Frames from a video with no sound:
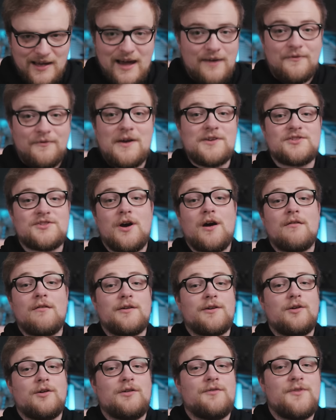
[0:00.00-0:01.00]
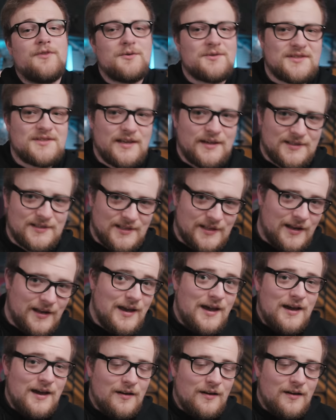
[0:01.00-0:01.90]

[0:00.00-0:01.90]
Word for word: FSR and all of those things that